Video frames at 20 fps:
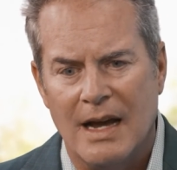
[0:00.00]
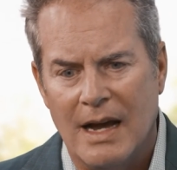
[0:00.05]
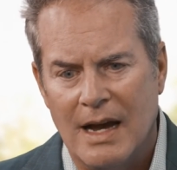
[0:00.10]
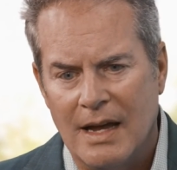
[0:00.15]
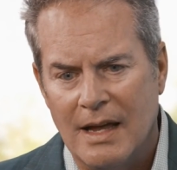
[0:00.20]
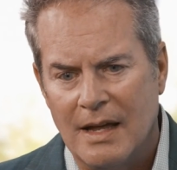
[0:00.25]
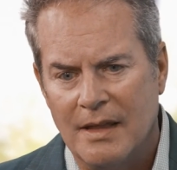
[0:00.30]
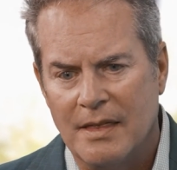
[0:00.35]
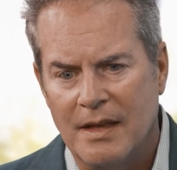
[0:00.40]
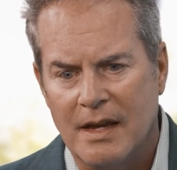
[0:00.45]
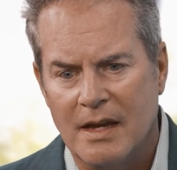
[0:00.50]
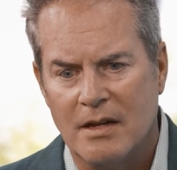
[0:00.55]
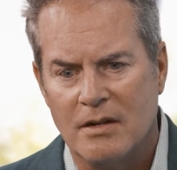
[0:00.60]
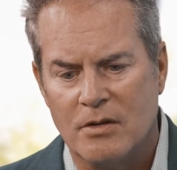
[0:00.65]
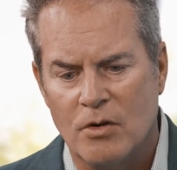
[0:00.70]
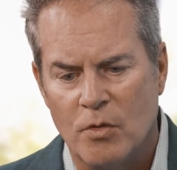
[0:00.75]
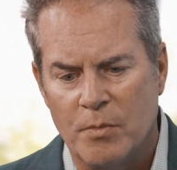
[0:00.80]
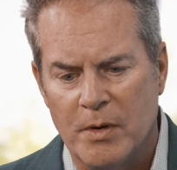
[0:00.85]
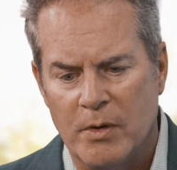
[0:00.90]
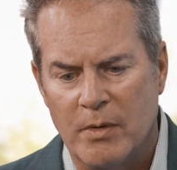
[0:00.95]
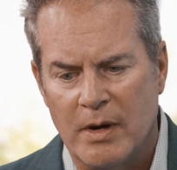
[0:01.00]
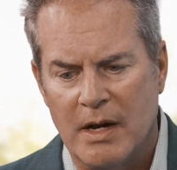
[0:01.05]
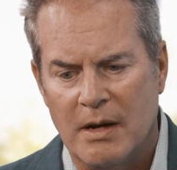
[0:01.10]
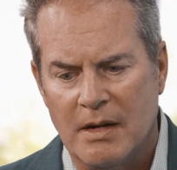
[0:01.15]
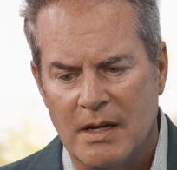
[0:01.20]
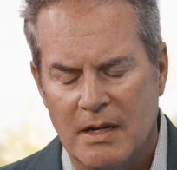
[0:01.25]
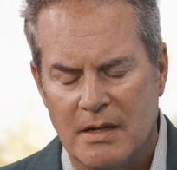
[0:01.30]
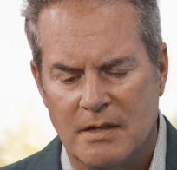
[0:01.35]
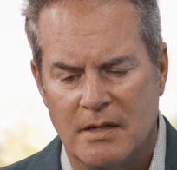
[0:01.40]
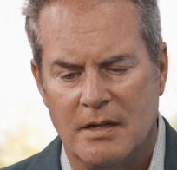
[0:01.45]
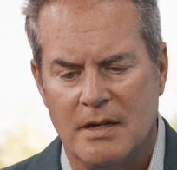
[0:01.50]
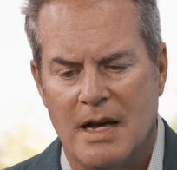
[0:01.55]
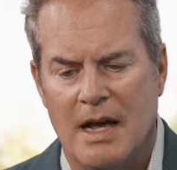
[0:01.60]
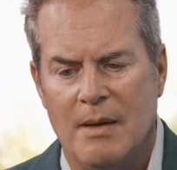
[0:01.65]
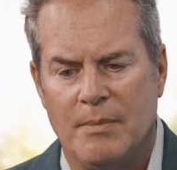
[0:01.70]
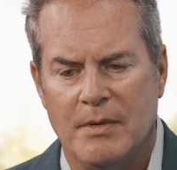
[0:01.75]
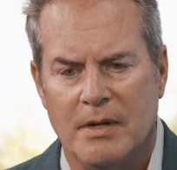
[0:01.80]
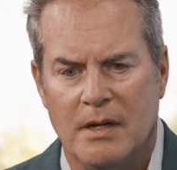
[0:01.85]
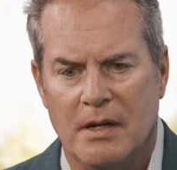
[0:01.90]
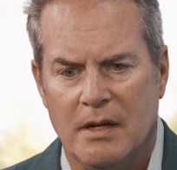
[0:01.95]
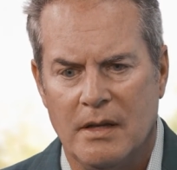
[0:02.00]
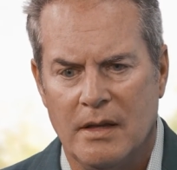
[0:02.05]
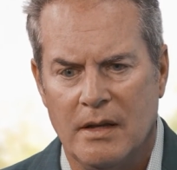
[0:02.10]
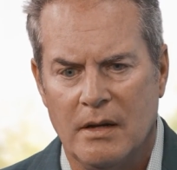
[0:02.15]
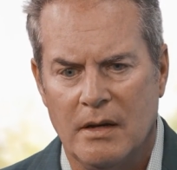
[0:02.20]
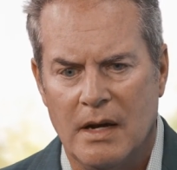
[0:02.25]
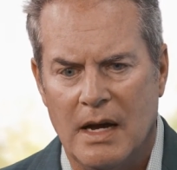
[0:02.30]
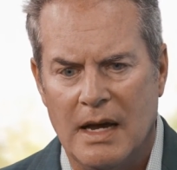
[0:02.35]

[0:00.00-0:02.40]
I think as Open RAN gets adopted,